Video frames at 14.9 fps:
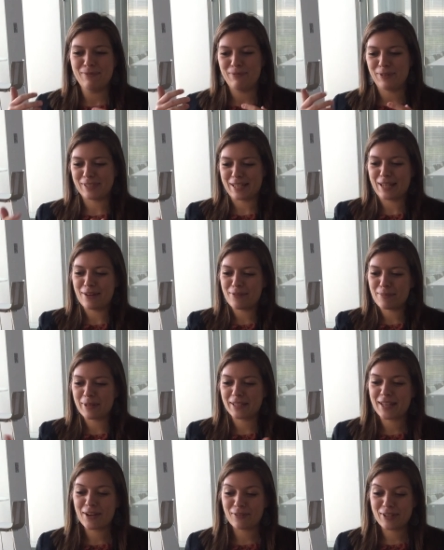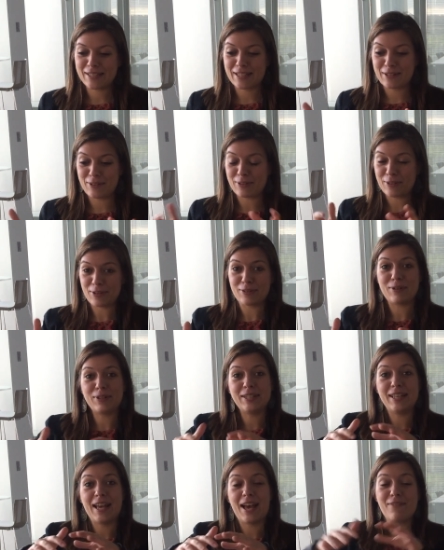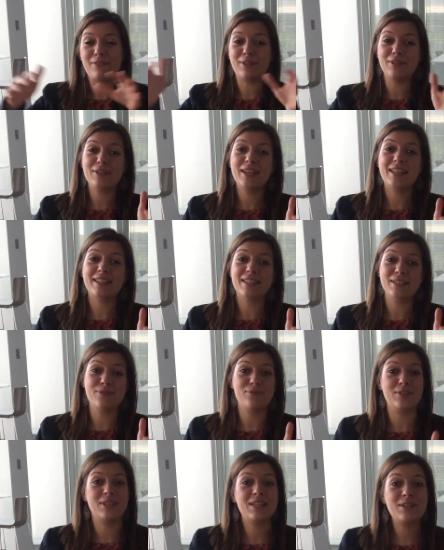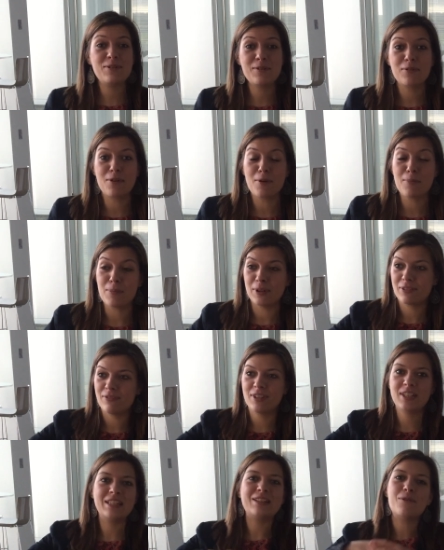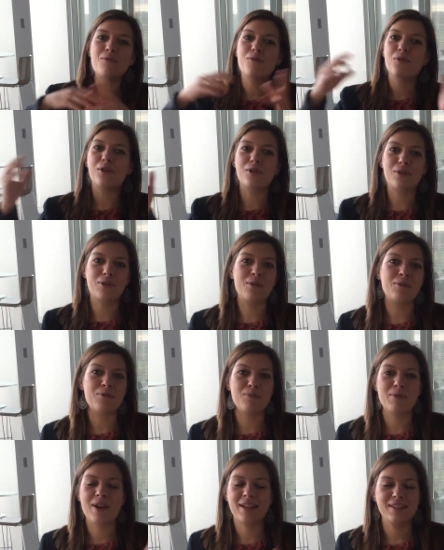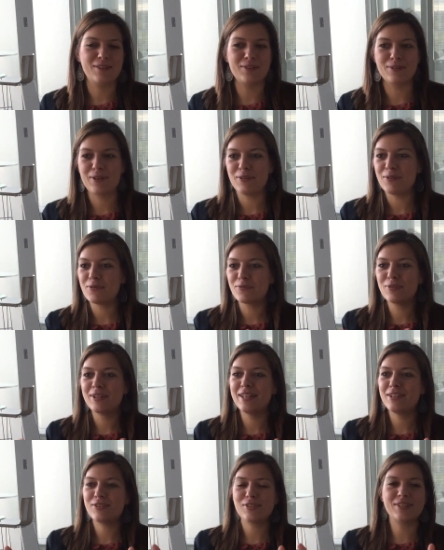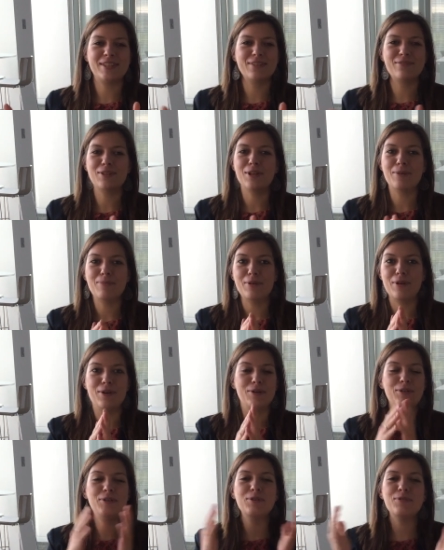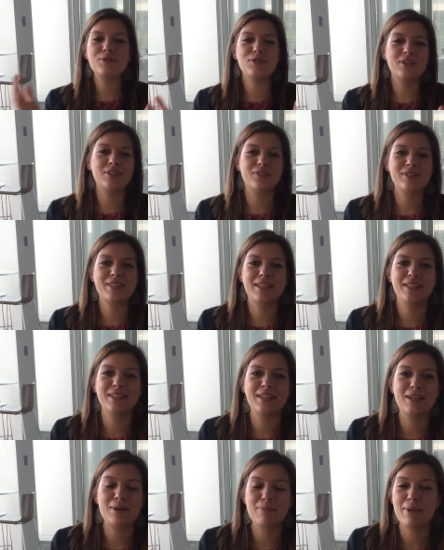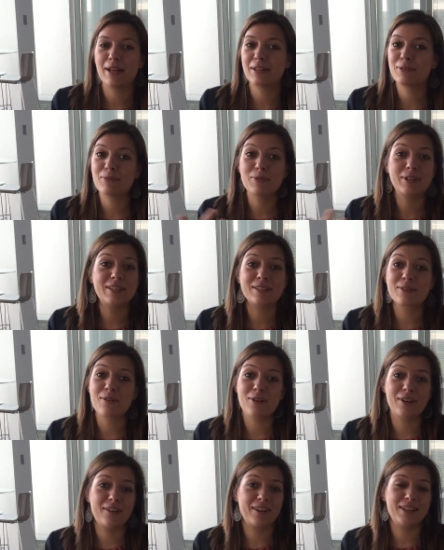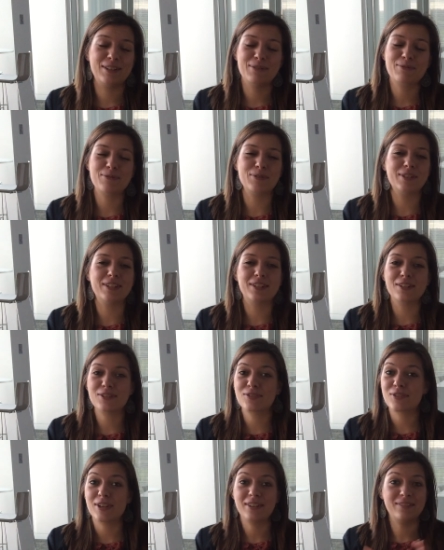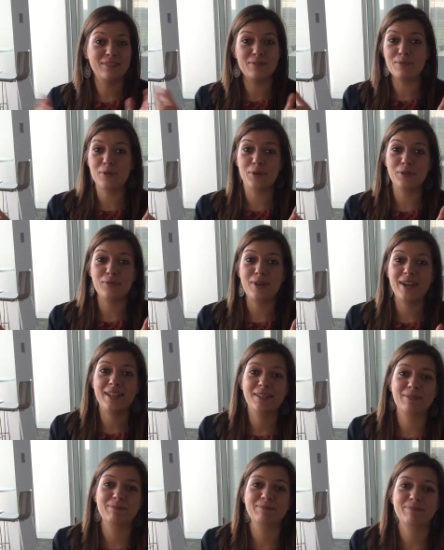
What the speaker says: What I love about Kerry is that you don't only have a look at this within Europe, but within the whole globe, and you really just develop a huge understanding about what is going on in the food industry worldwide.